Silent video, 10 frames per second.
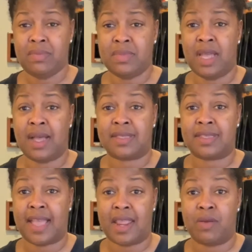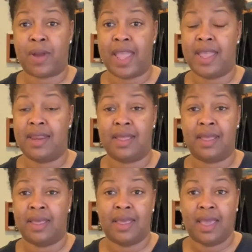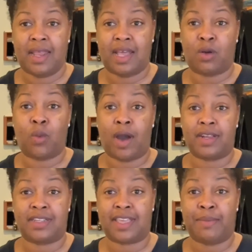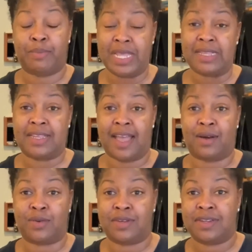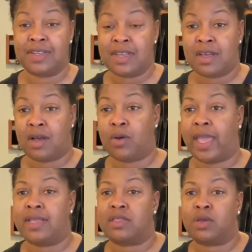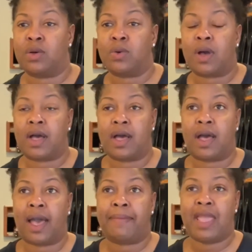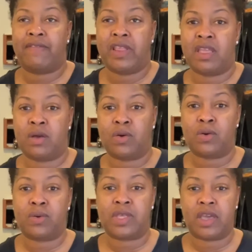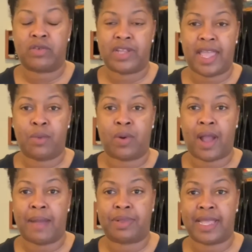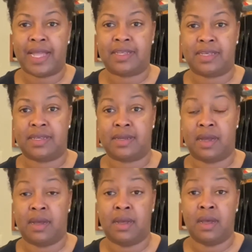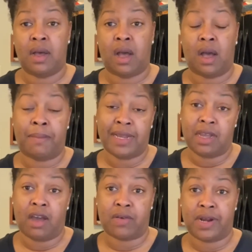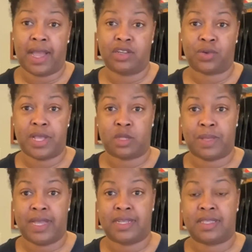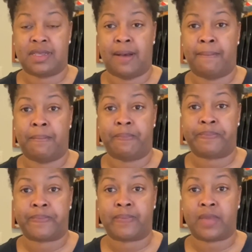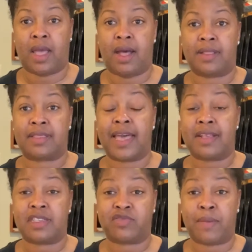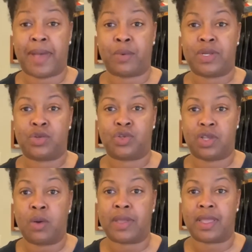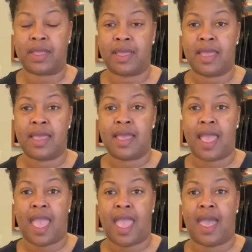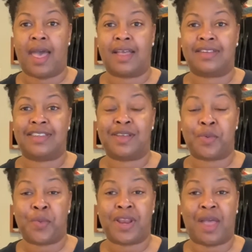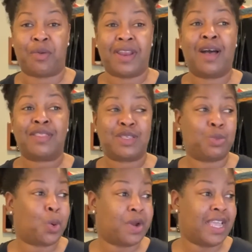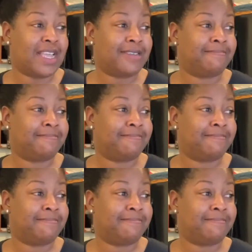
a steady rain, and I don't want it to get beaten down. Okay, so I made a video the other day where I planted, my daughter and I transplanted some lettuce from my winter sowing. And when I went out this morning,